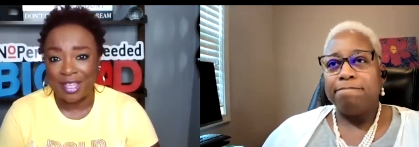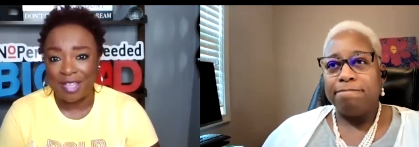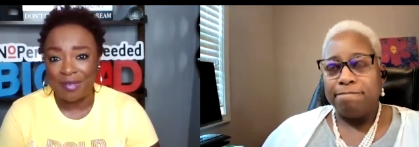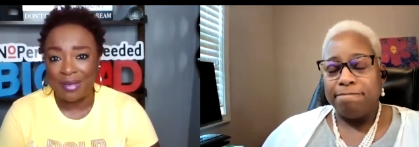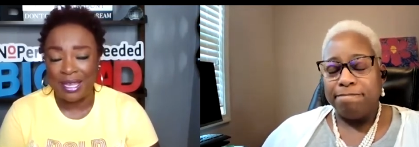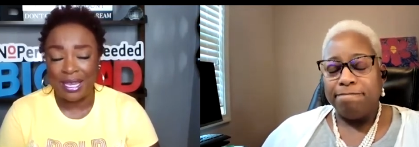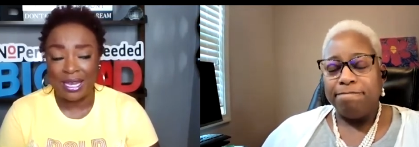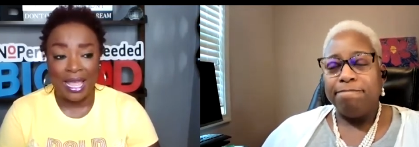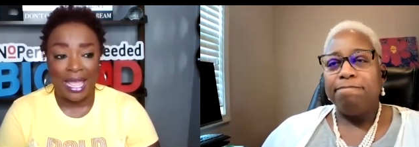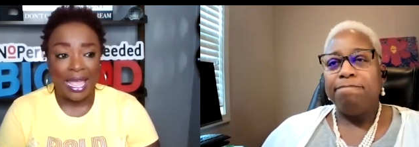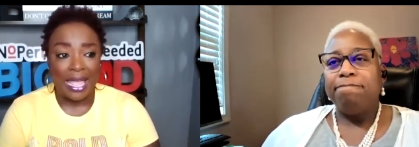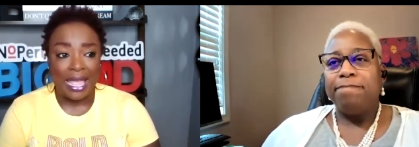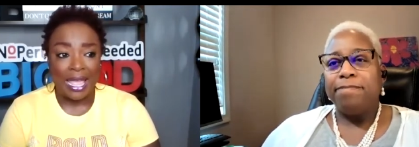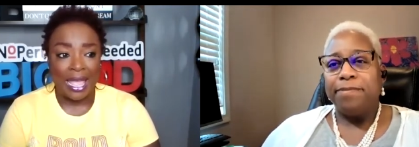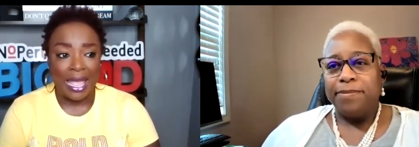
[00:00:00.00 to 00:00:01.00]
Speaker 1: I mean,
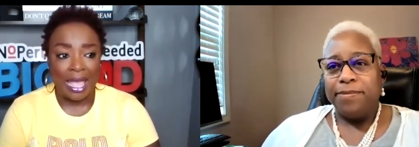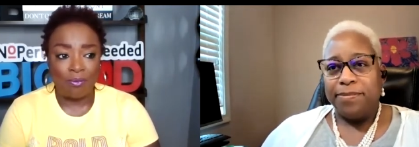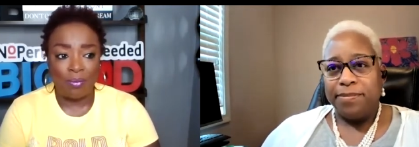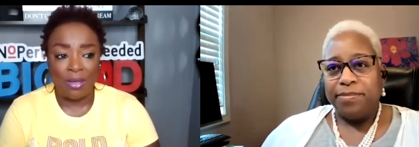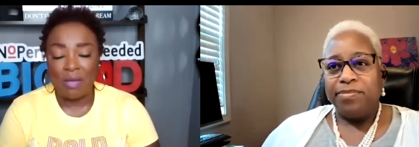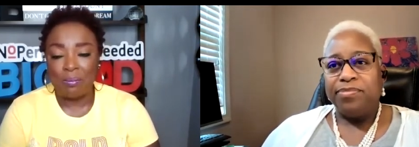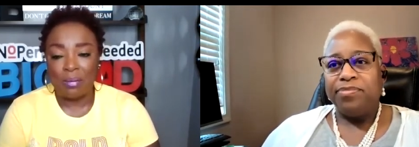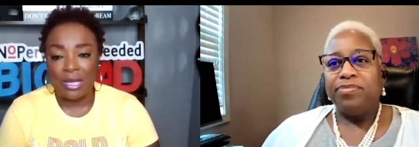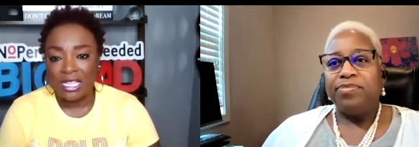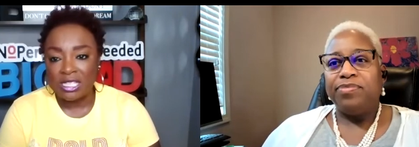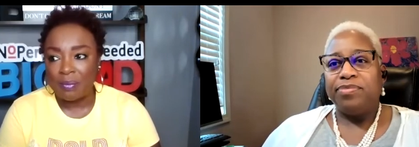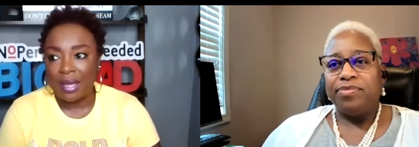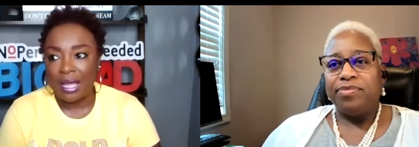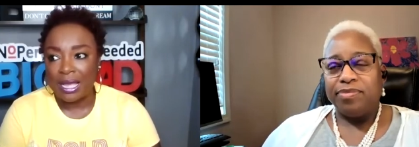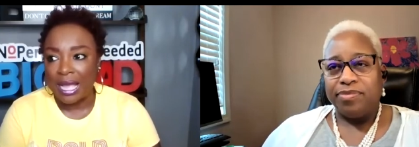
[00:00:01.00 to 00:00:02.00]
have, being
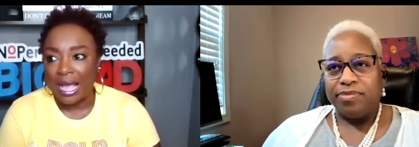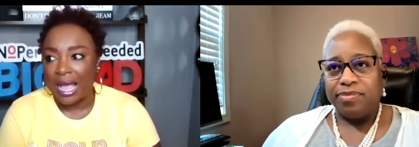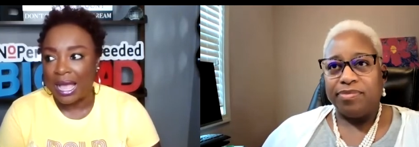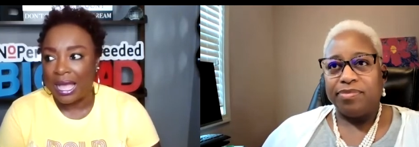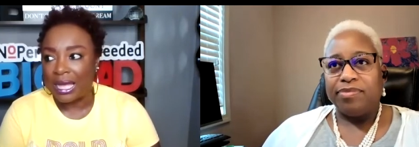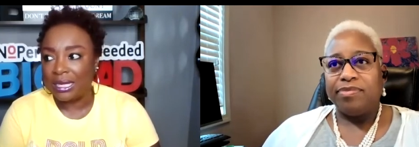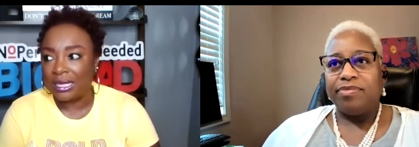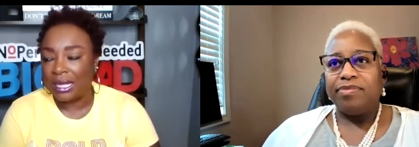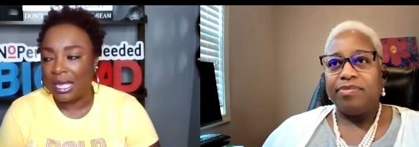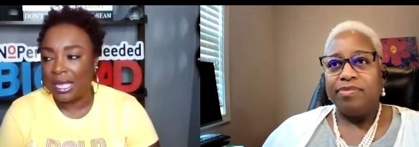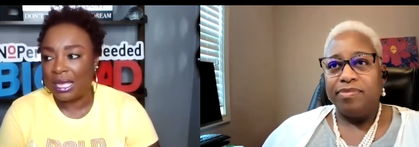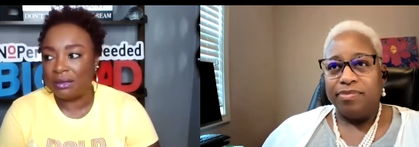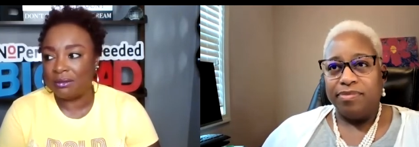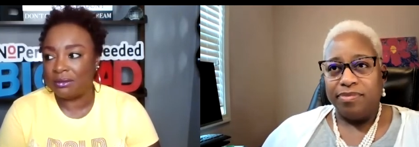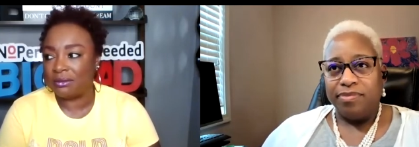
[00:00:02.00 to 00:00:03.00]
blessed by God
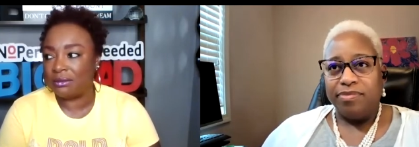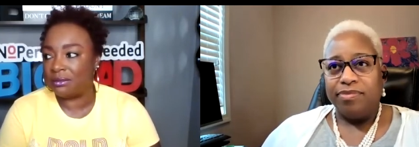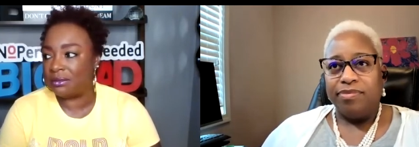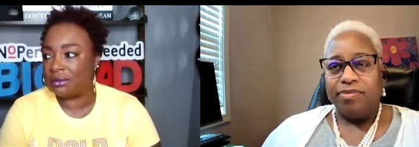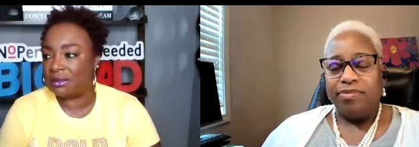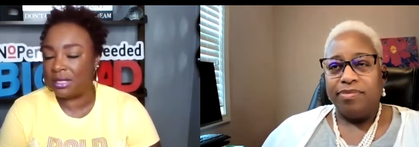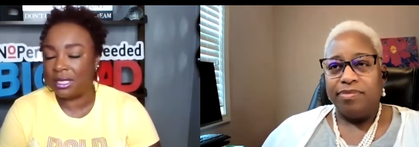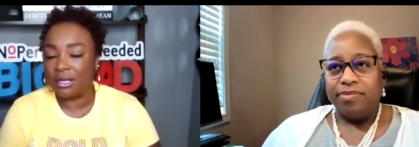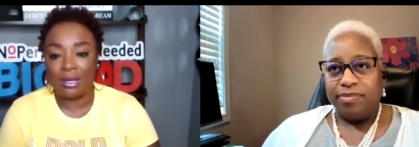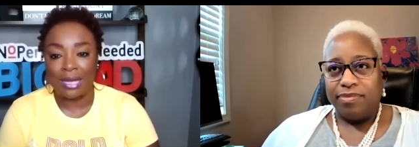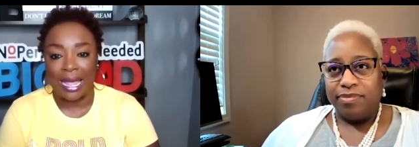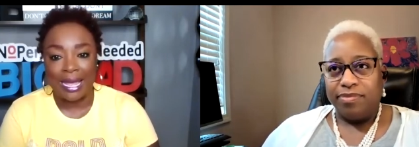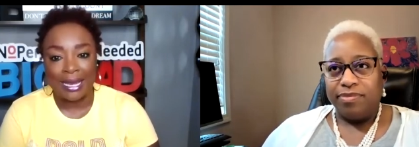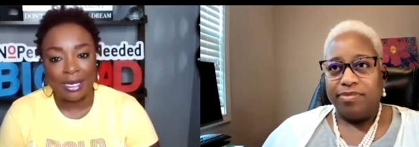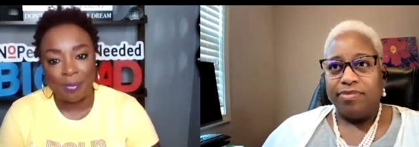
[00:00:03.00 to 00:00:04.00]
and still
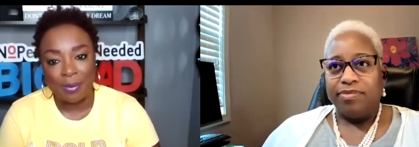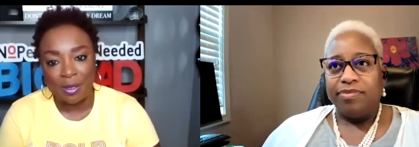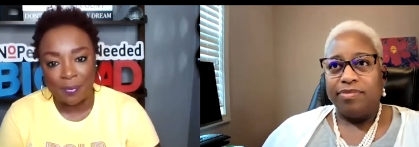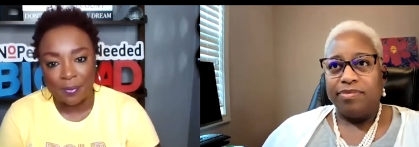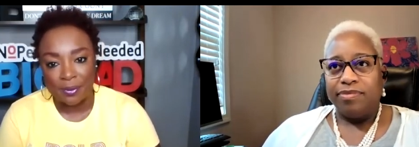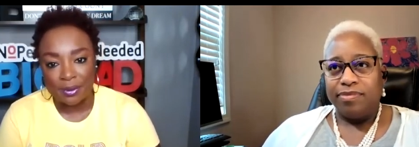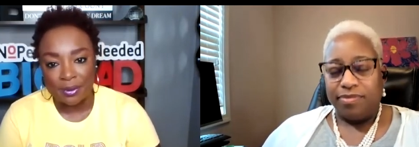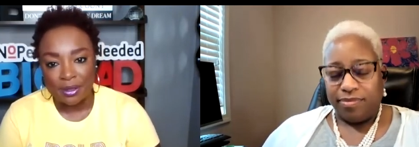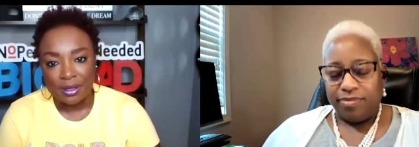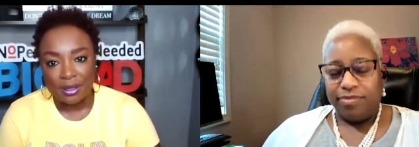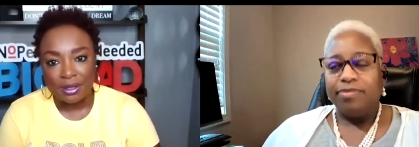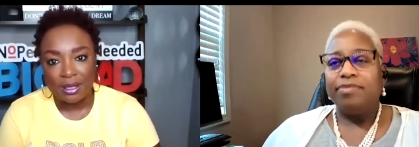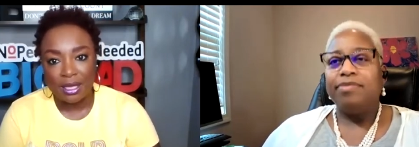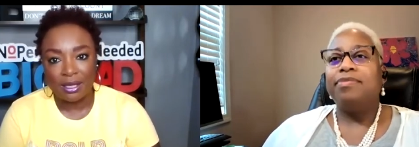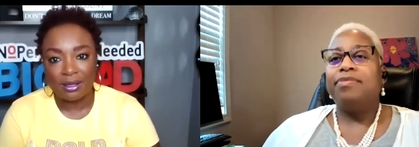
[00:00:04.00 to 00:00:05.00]
lying to people
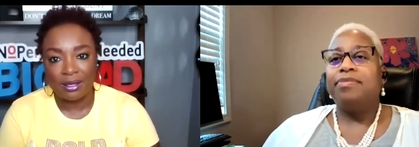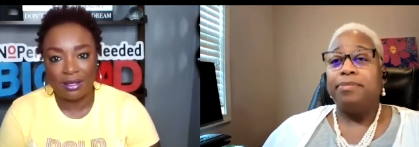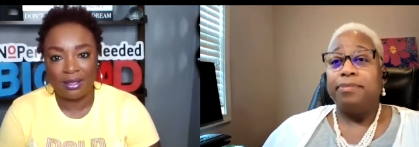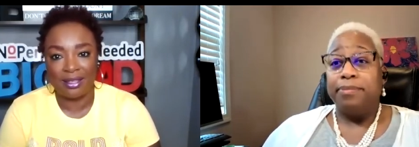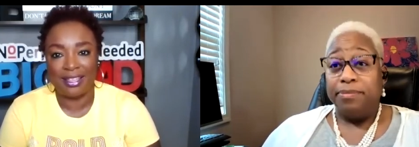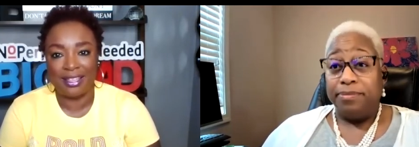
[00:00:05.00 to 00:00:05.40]
and